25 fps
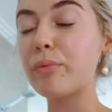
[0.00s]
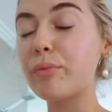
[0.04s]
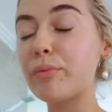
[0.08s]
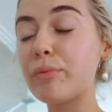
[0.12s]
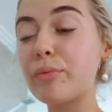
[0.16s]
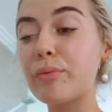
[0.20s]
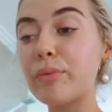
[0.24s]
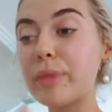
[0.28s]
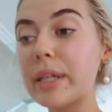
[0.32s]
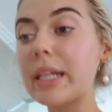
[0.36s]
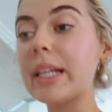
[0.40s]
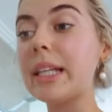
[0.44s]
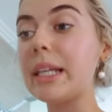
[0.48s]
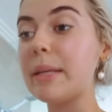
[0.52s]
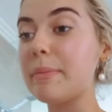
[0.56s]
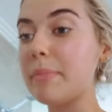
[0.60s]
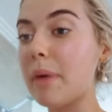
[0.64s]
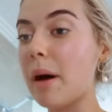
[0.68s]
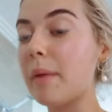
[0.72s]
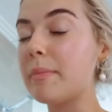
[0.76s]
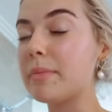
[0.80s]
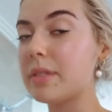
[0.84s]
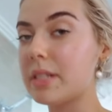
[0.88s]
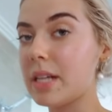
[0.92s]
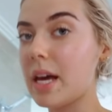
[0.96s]
Really
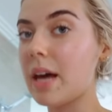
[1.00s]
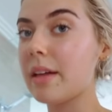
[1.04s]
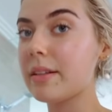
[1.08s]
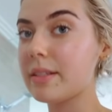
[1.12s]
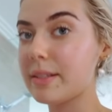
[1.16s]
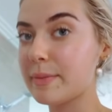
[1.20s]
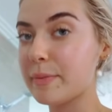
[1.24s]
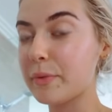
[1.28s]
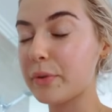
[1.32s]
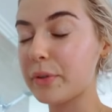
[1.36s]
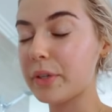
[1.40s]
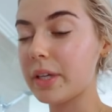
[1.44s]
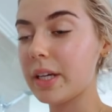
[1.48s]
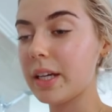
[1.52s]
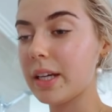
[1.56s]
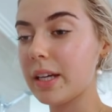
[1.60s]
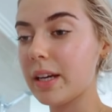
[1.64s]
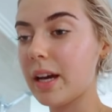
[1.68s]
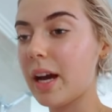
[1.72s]
pumped it out this morning.